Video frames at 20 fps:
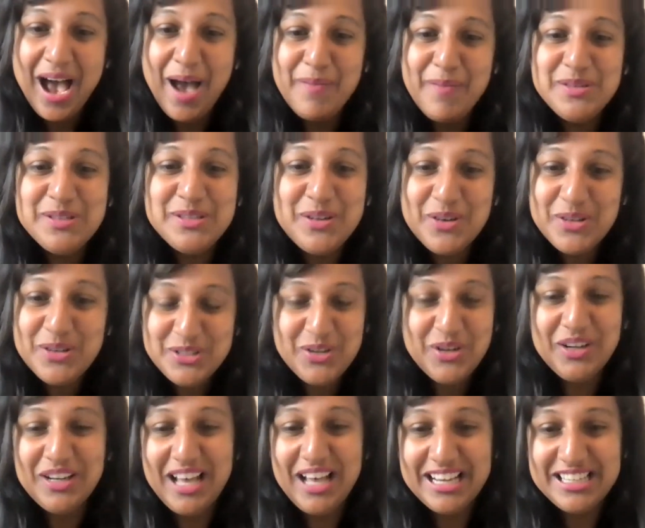I'm so
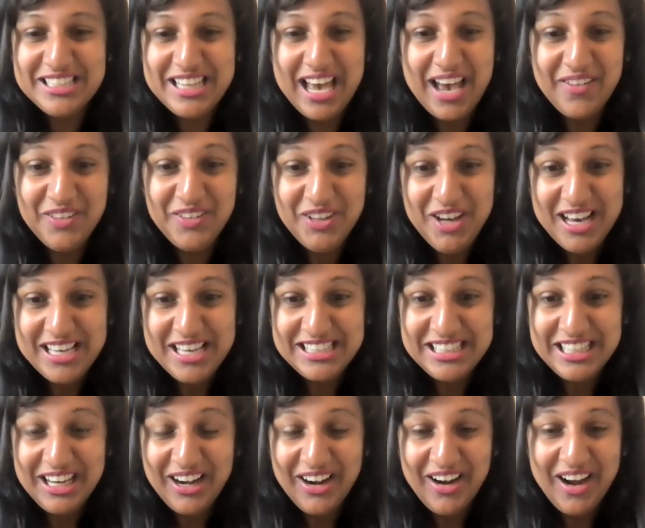glad to have you
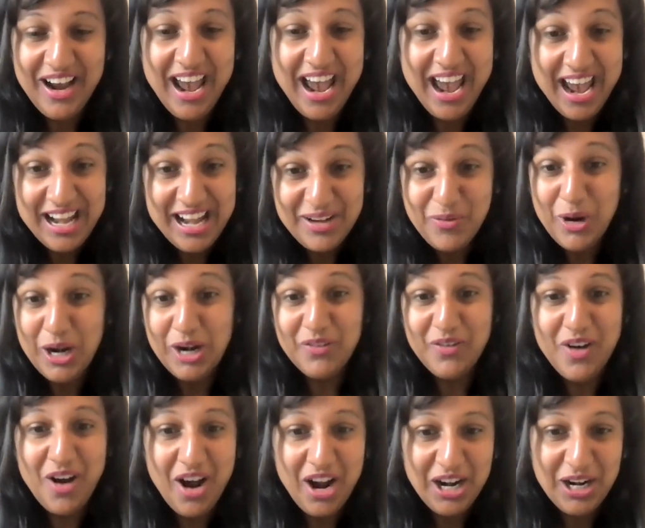guys here and one
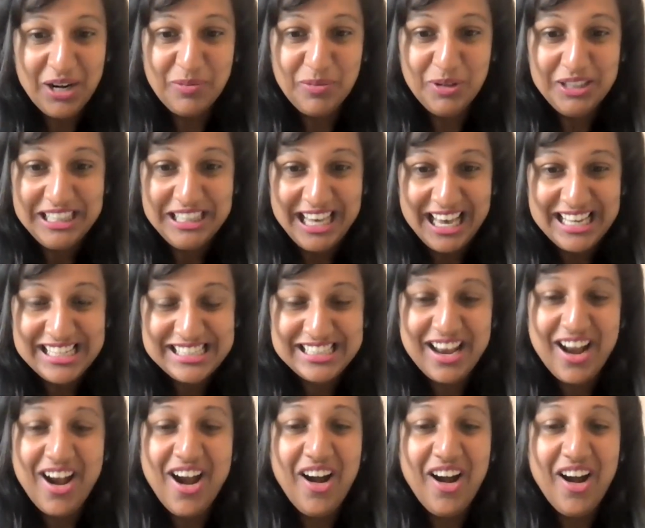of our honorable guests.